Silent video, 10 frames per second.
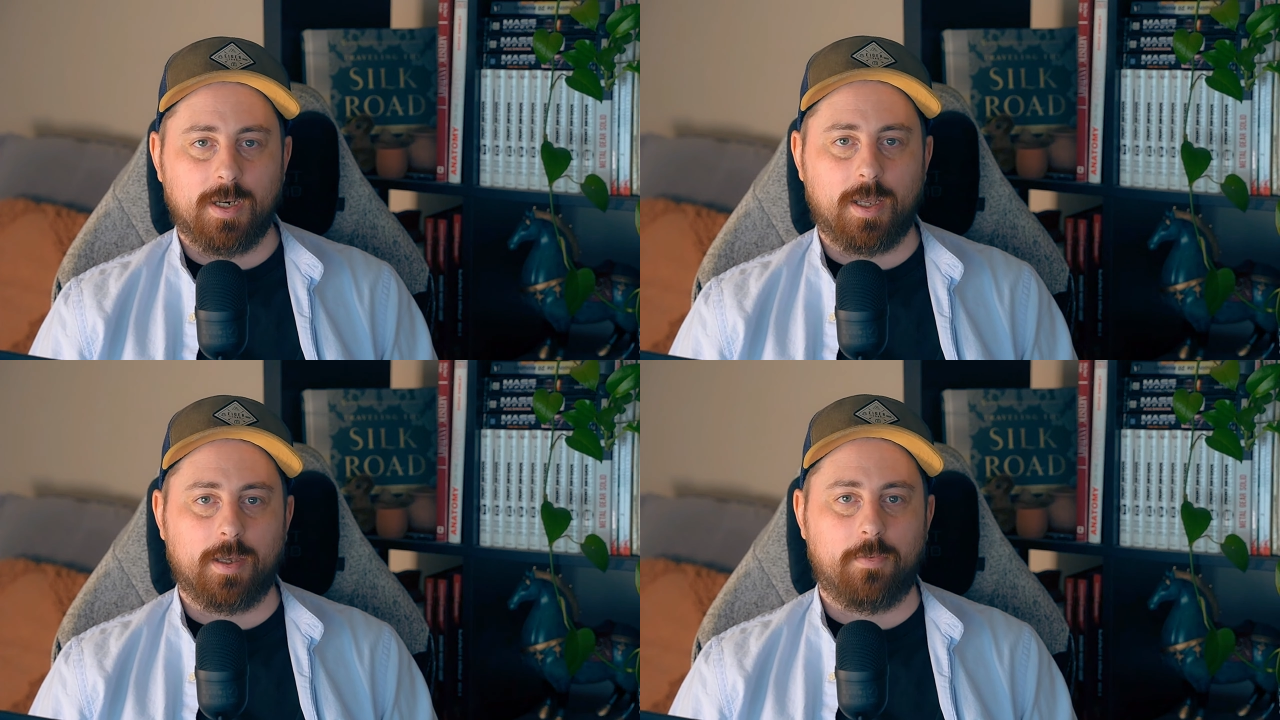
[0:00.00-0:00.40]

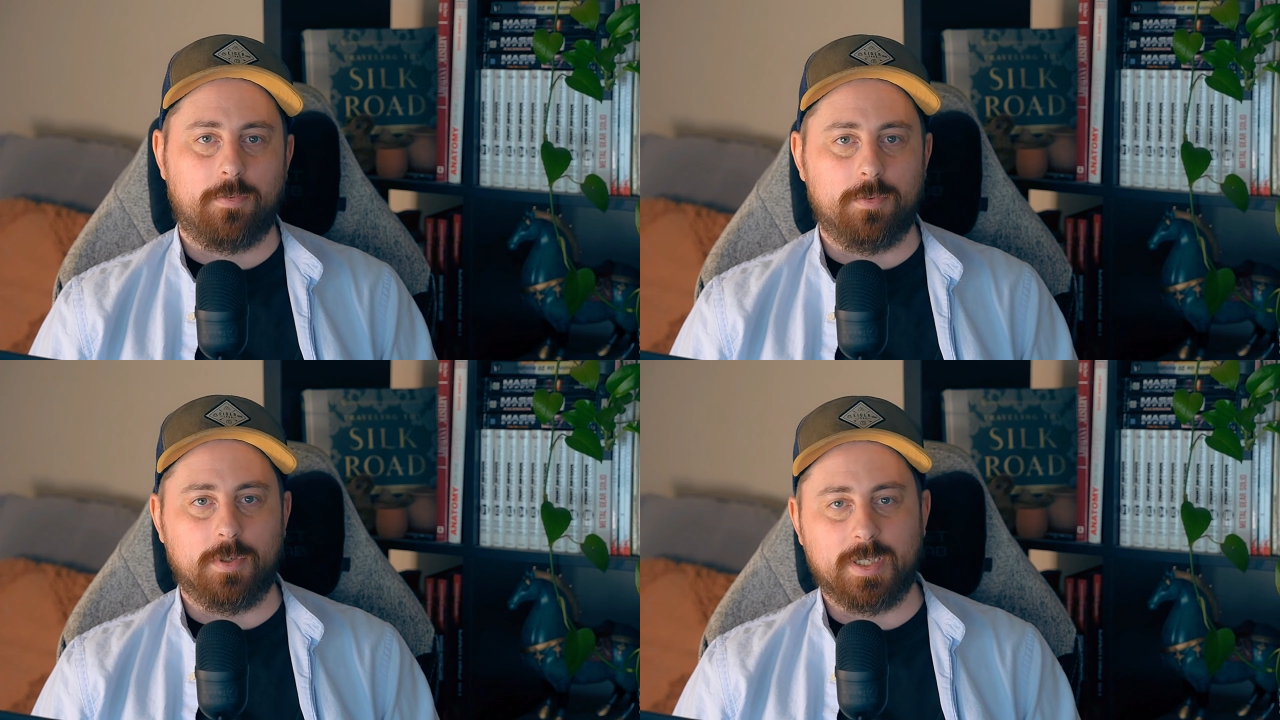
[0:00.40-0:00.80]
like
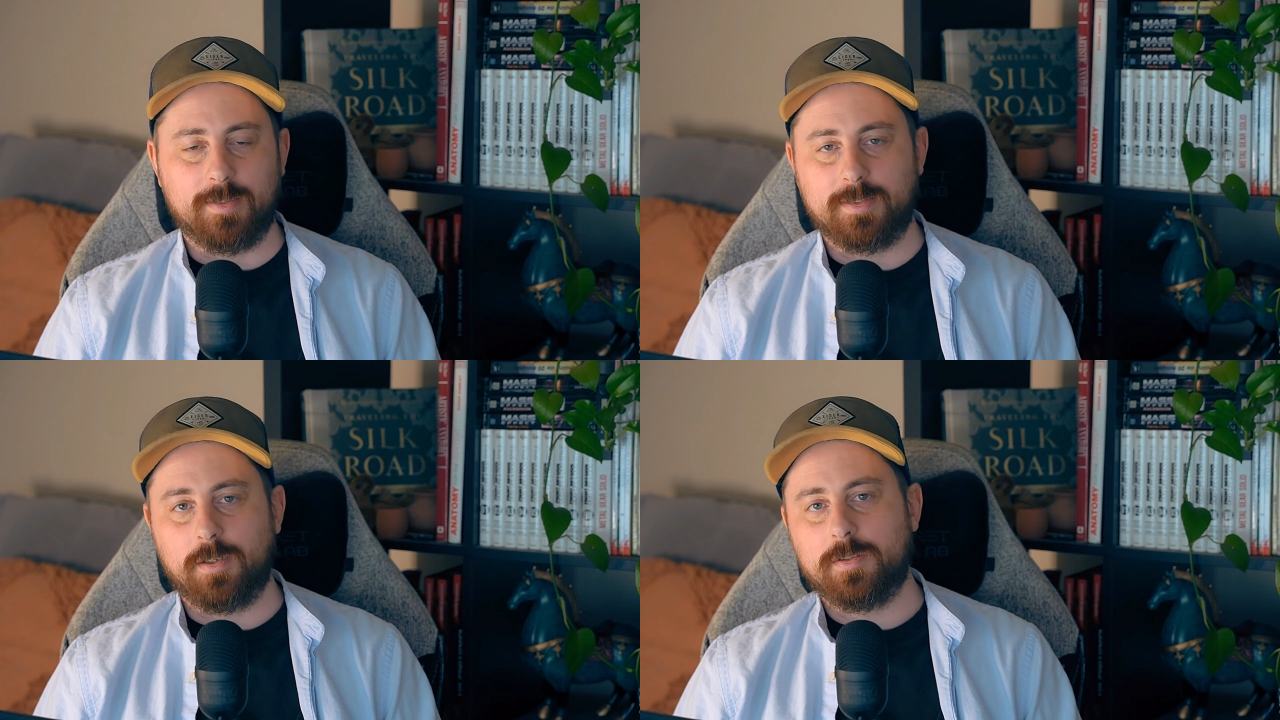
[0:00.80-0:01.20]
through
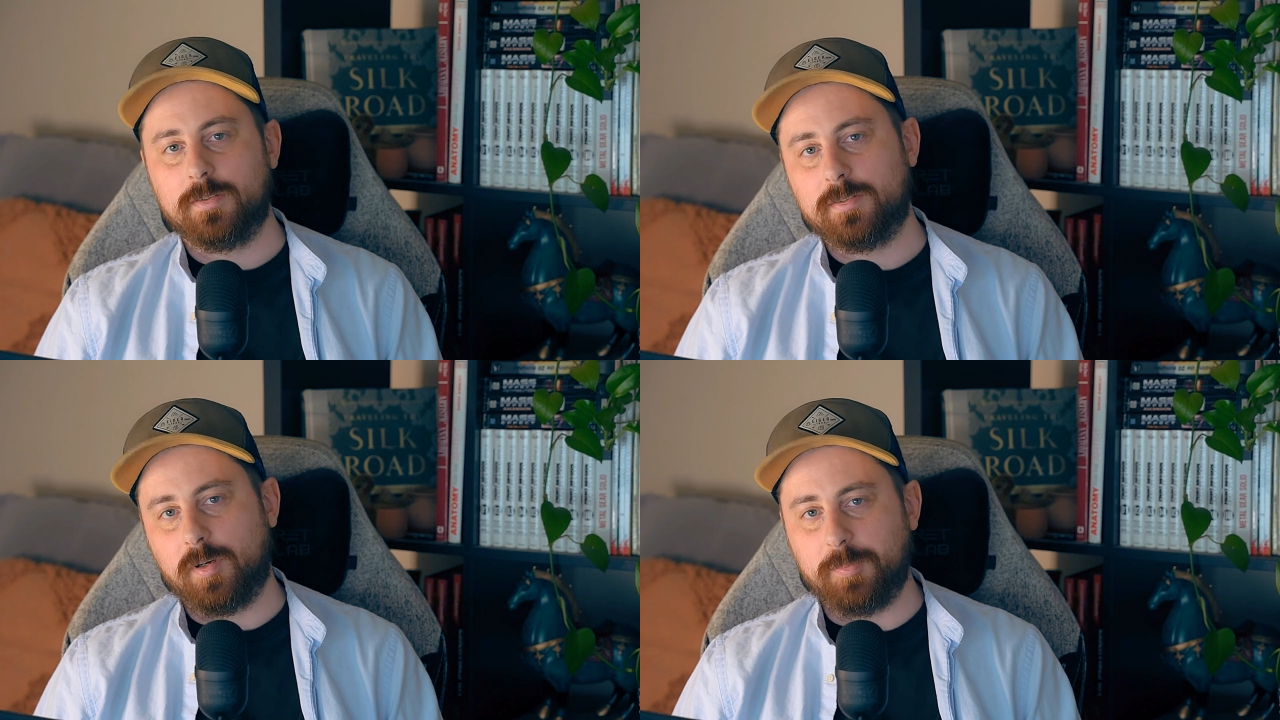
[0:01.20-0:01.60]

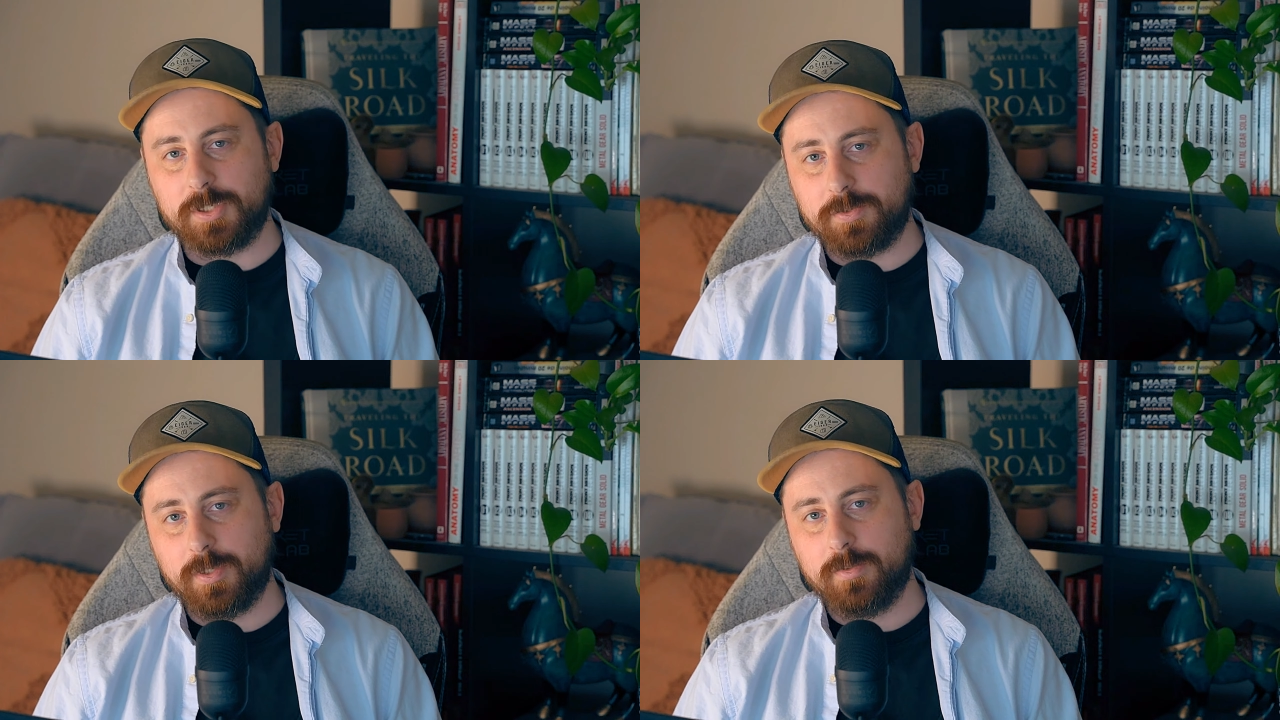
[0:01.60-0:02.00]
Kickstarters or
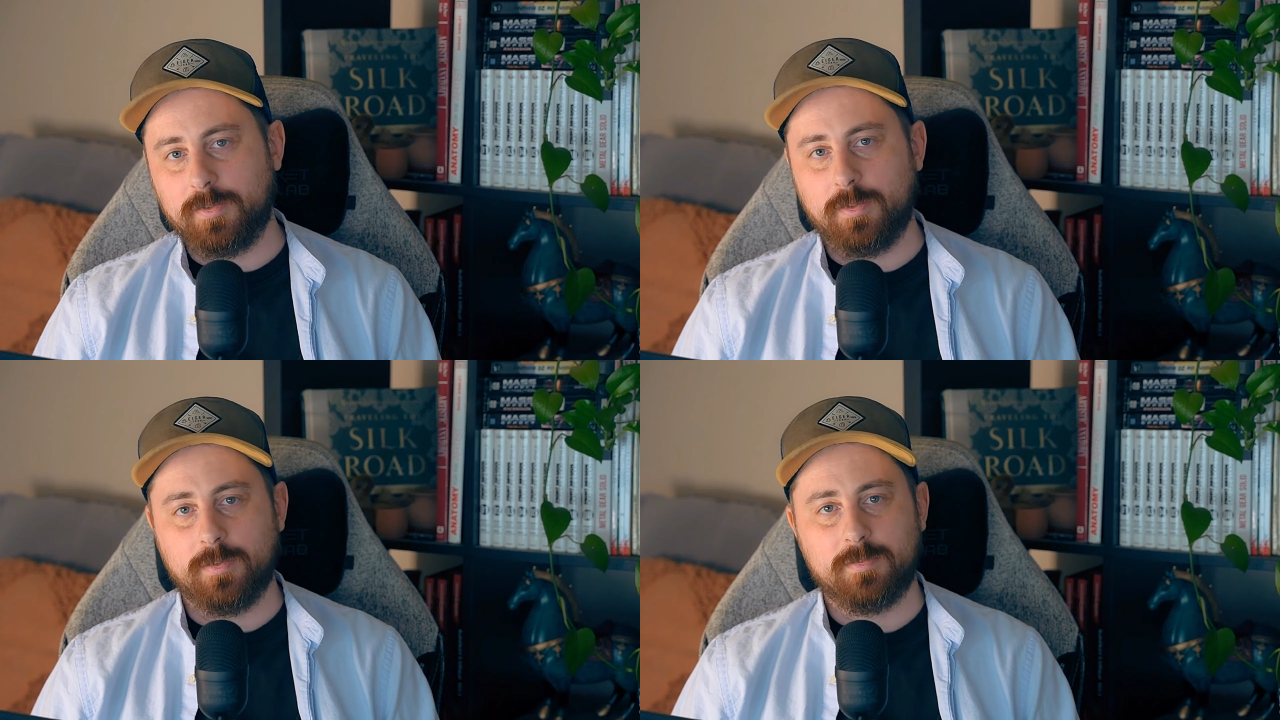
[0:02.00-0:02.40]

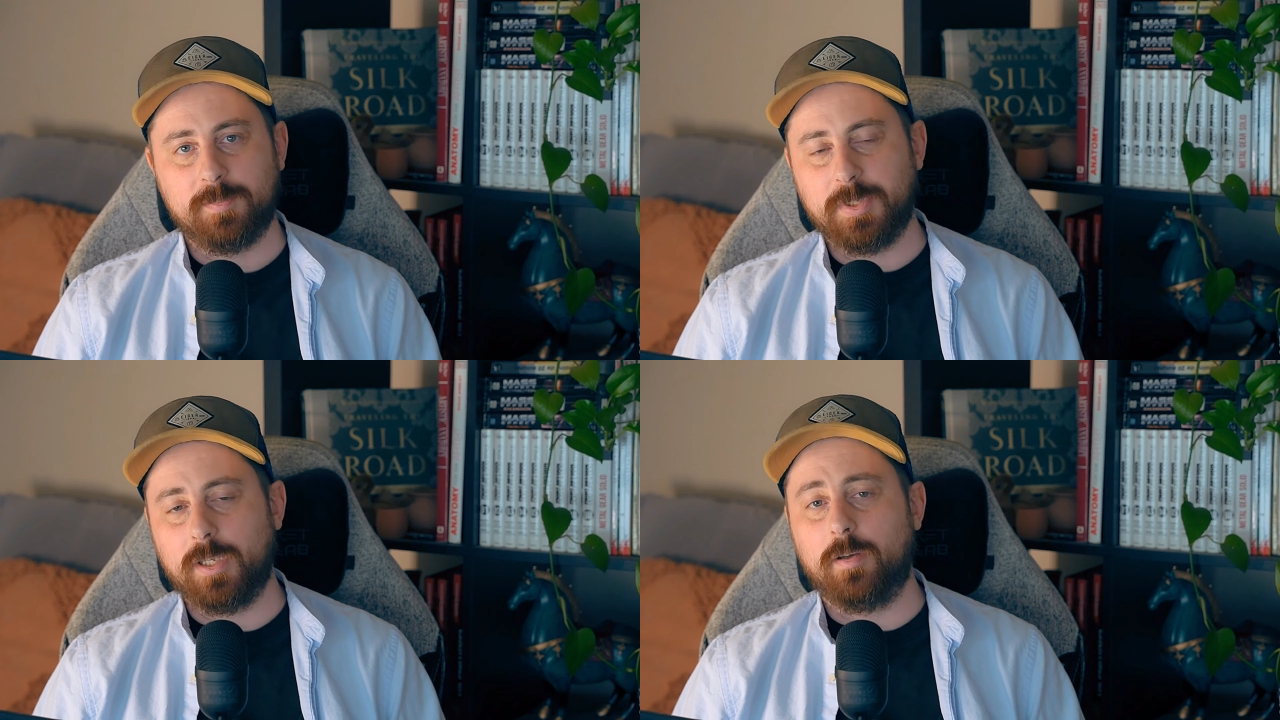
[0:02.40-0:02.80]
Patreon.
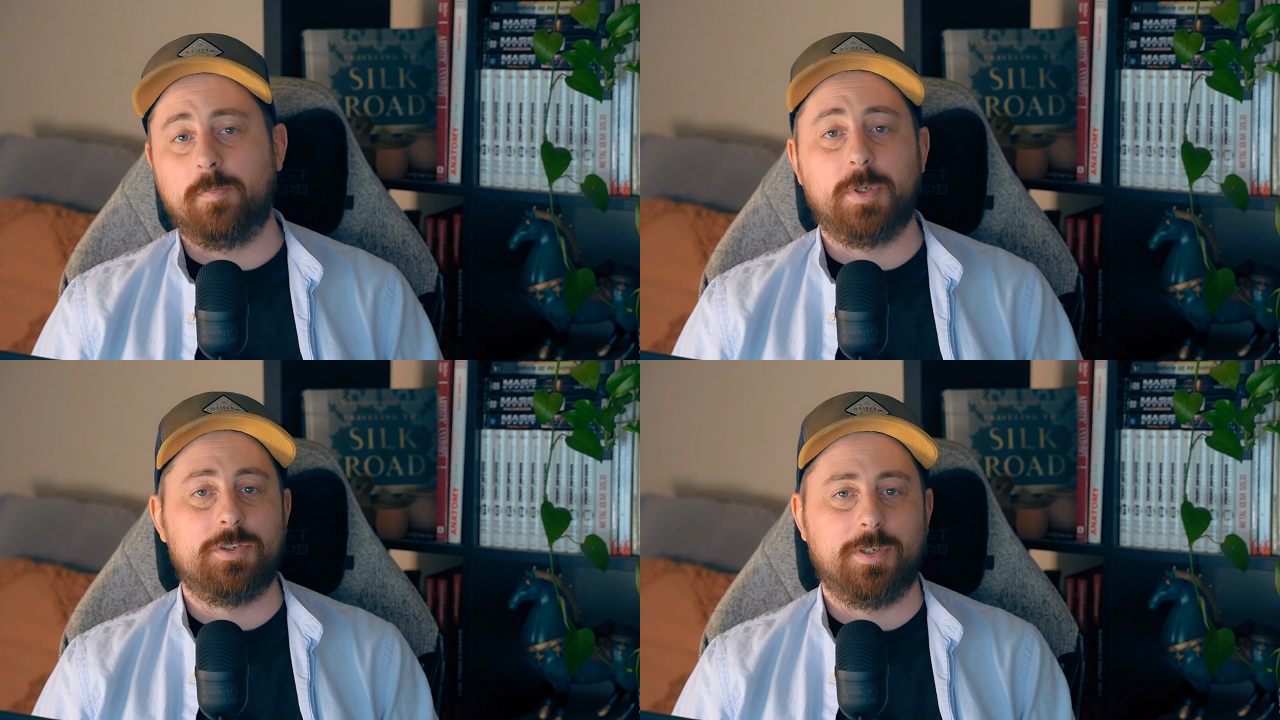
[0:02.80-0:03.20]
Speaking
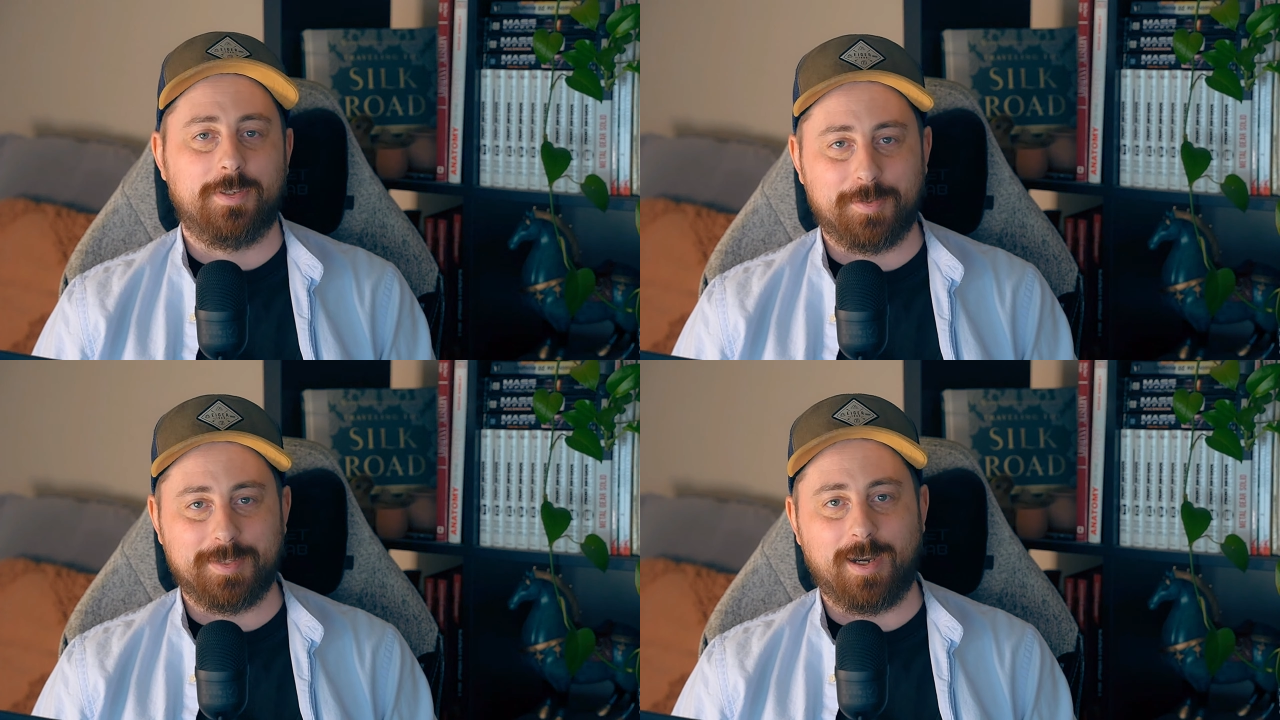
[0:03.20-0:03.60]
of Patreon, I already